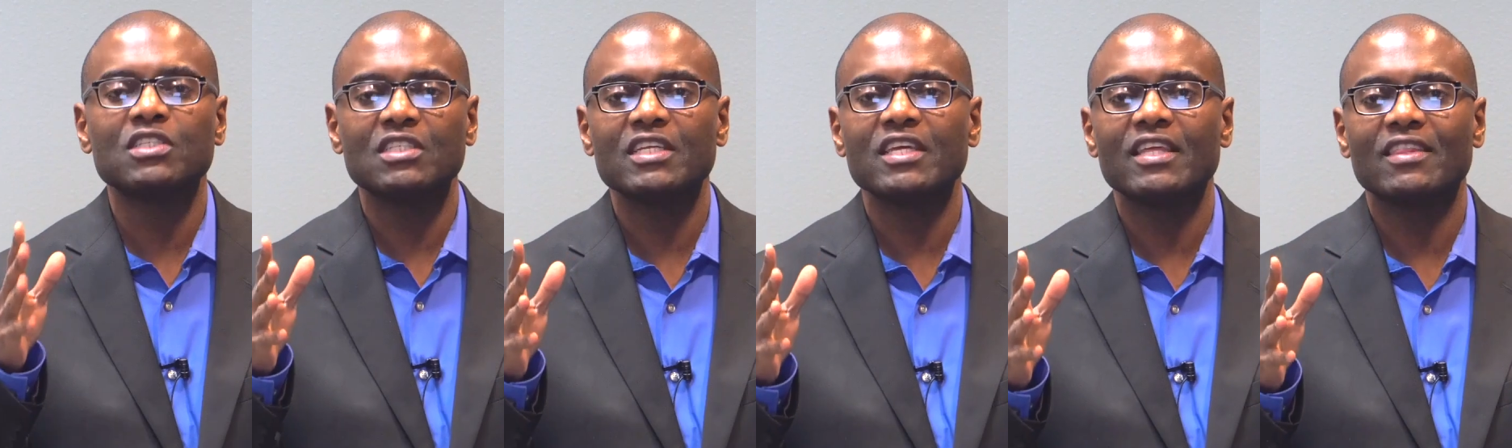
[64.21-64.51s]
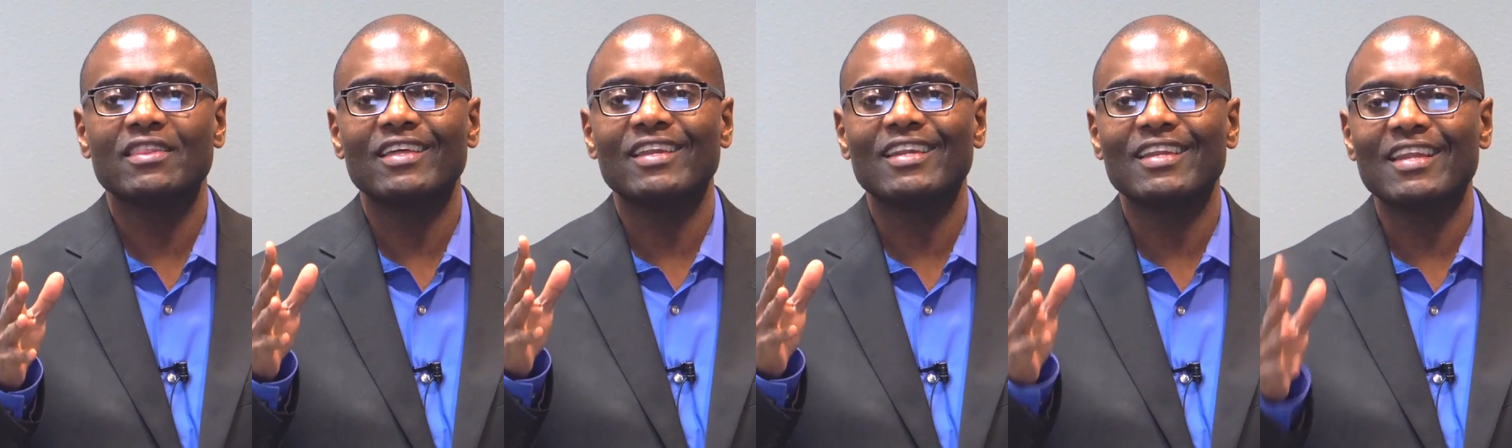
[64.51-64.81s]

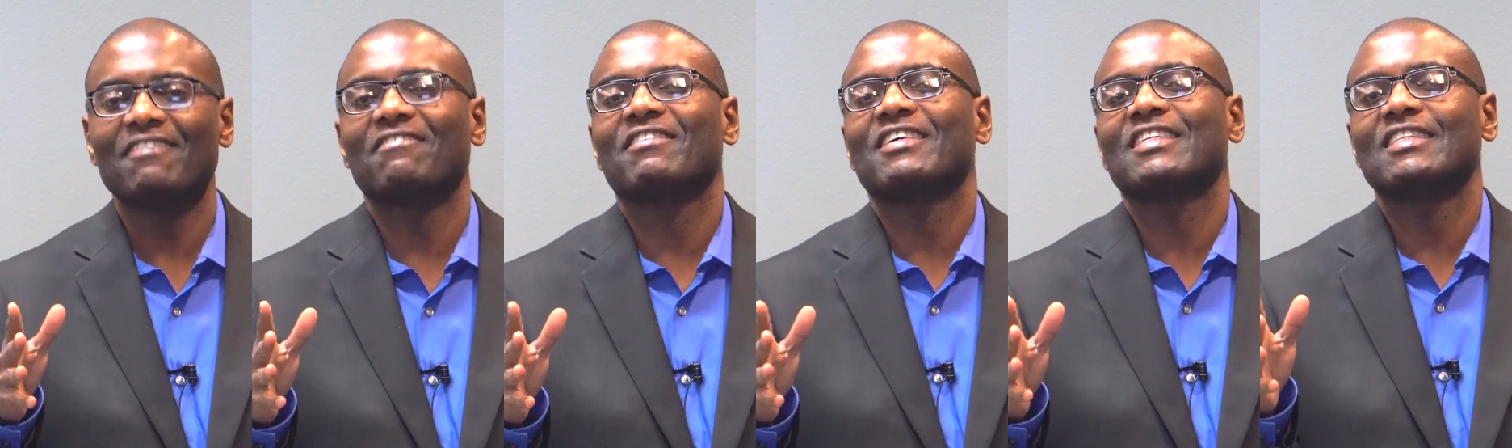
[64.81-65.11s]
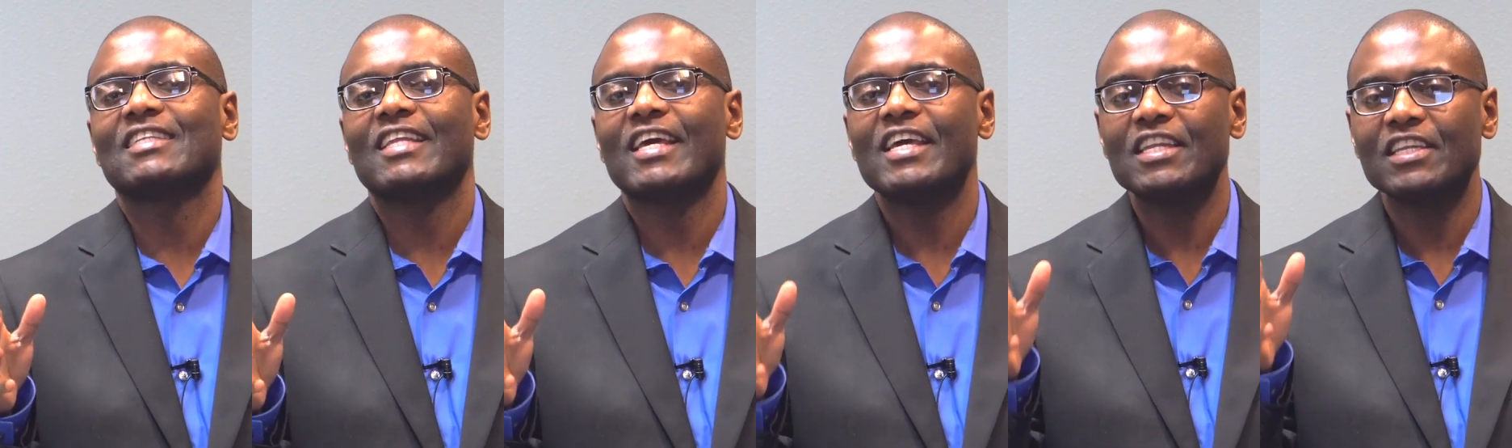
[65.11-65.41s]
see the
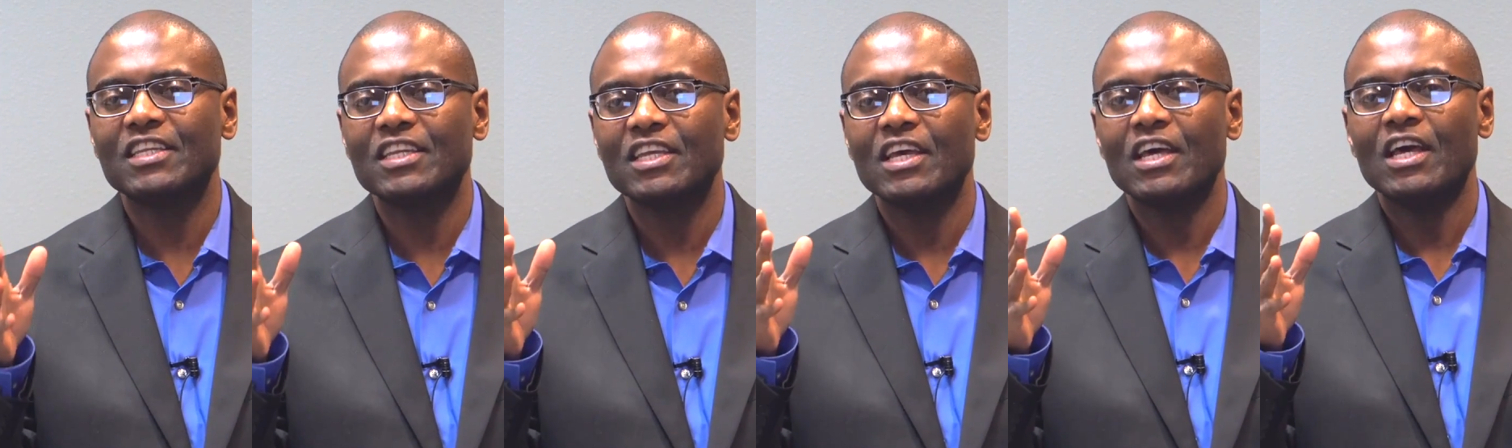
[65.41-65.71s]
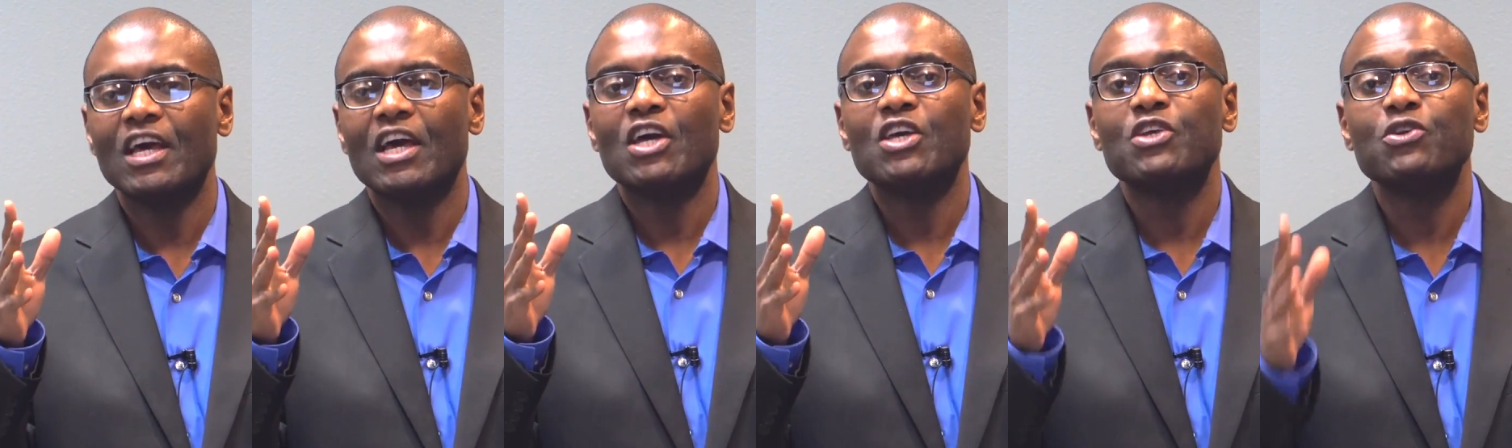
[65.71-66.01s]
Lovers Lane
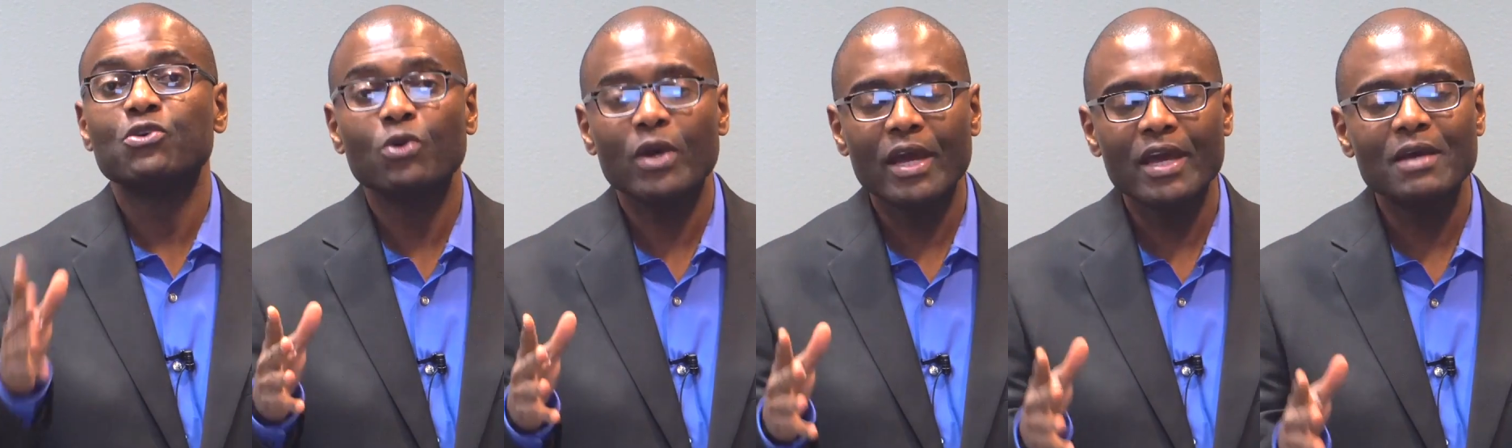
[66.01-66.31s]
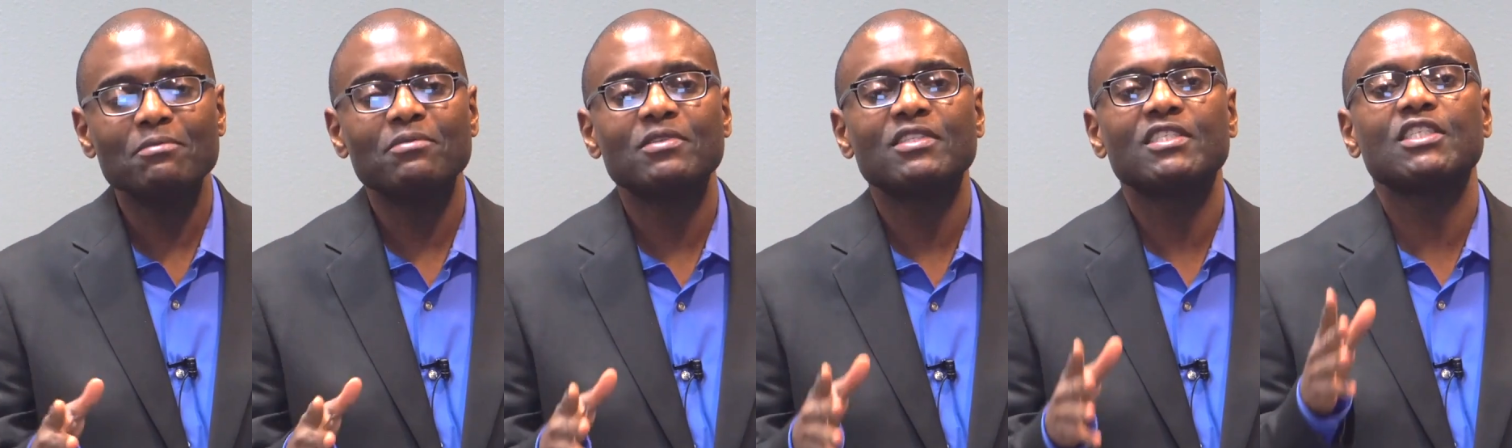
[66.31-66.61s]

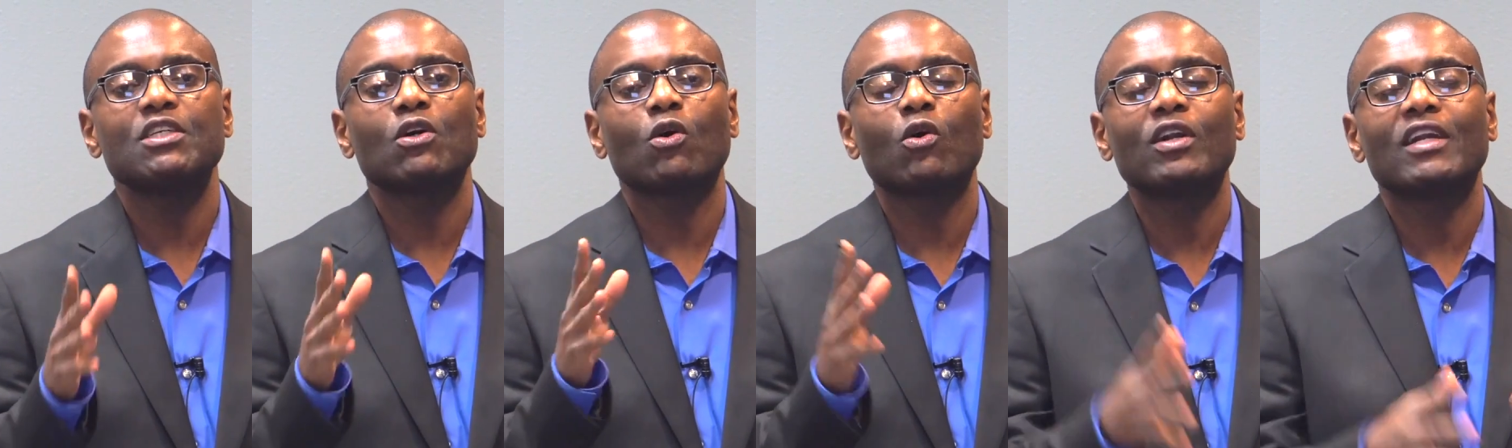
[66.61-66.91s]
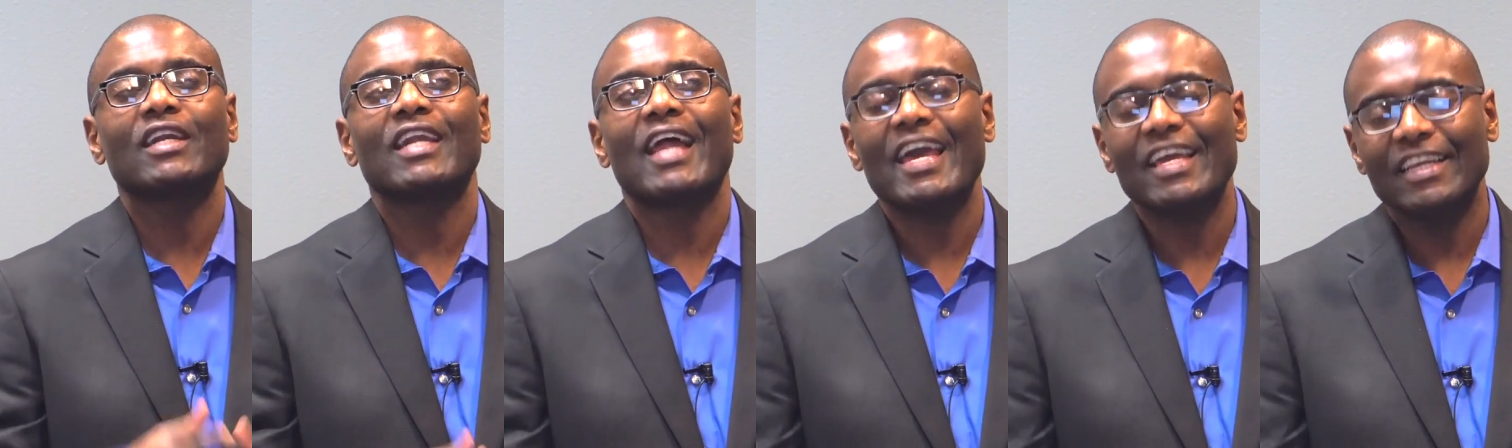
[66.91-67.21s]
UMC
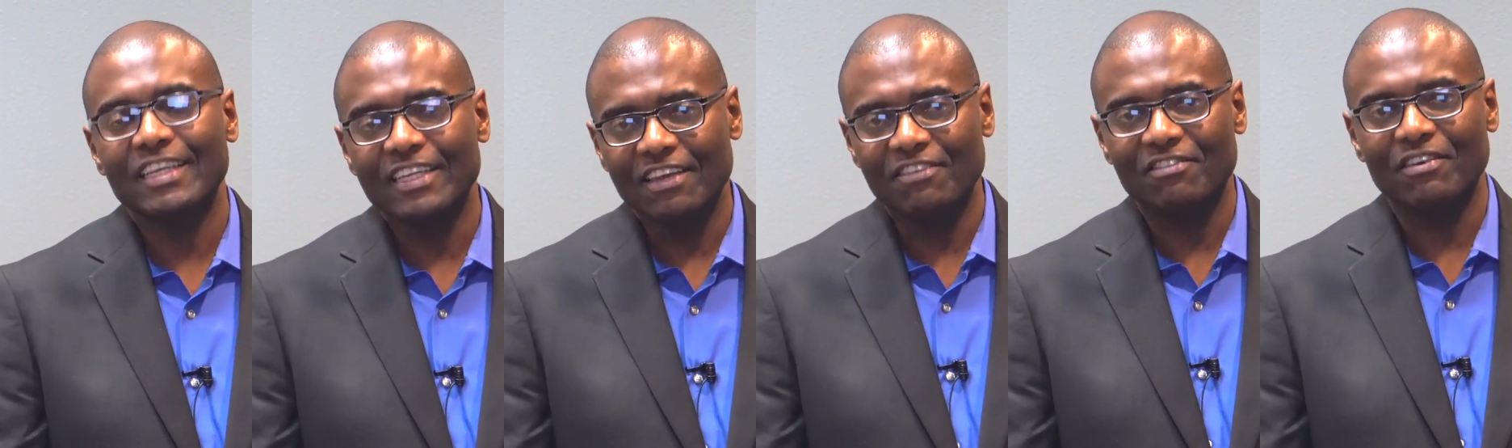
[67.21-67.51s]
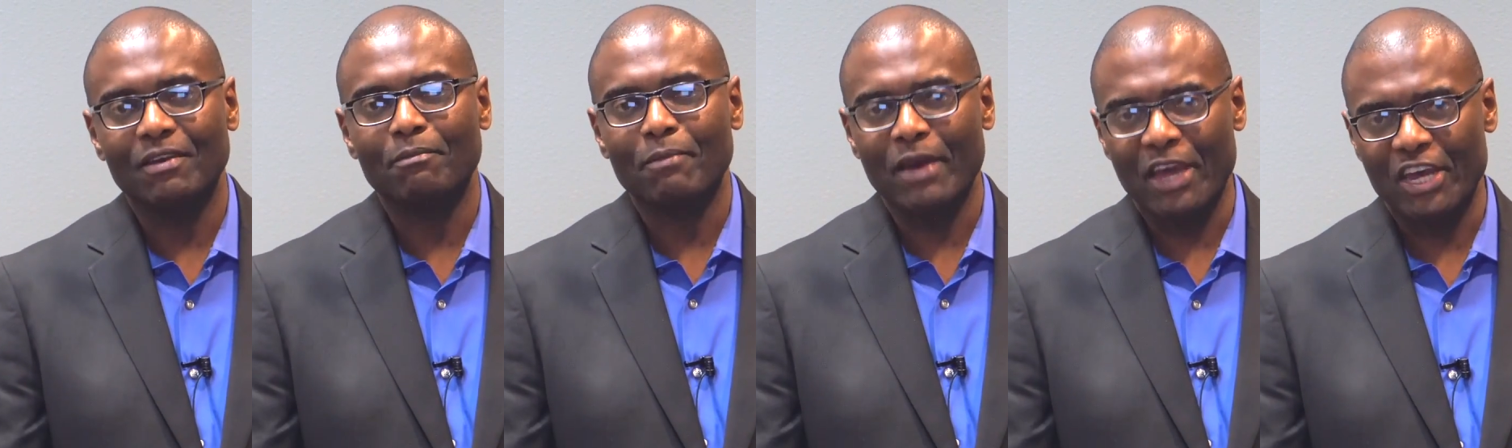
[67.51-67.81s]
online
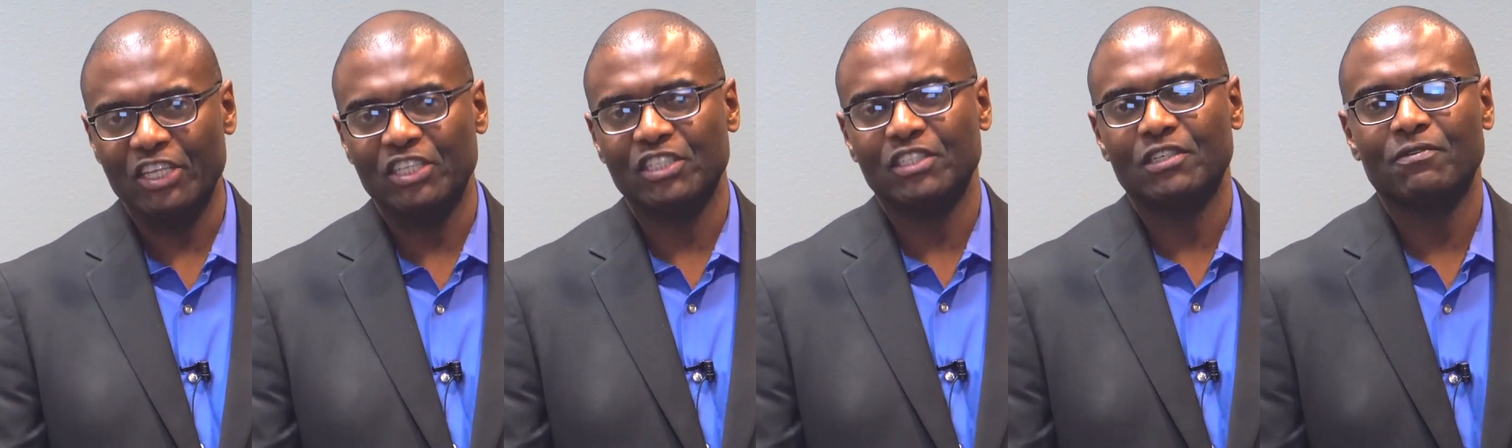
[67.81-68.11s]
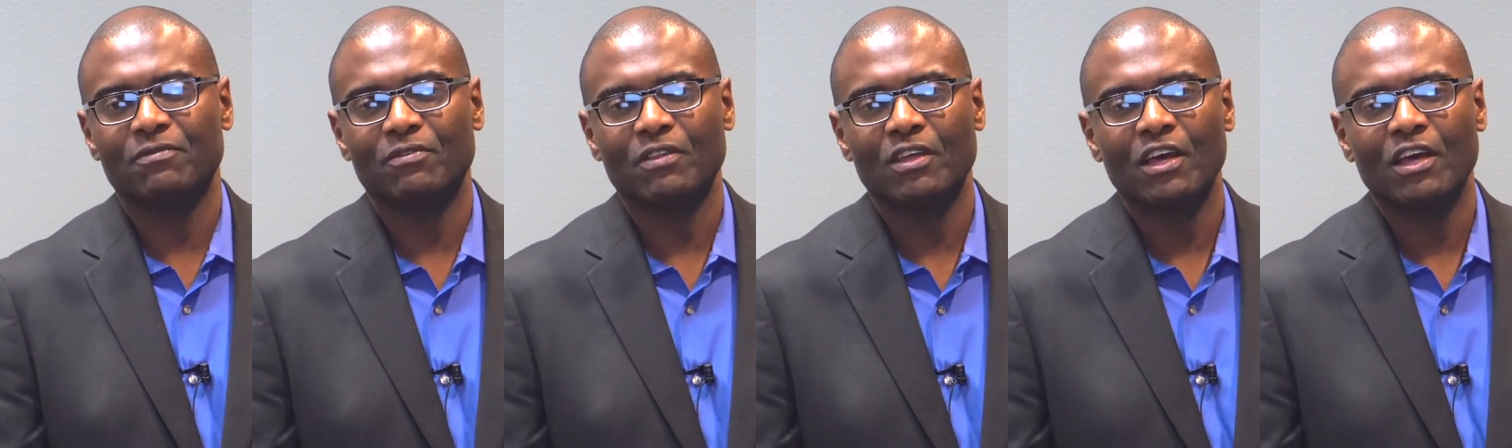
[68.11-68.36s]
giving page.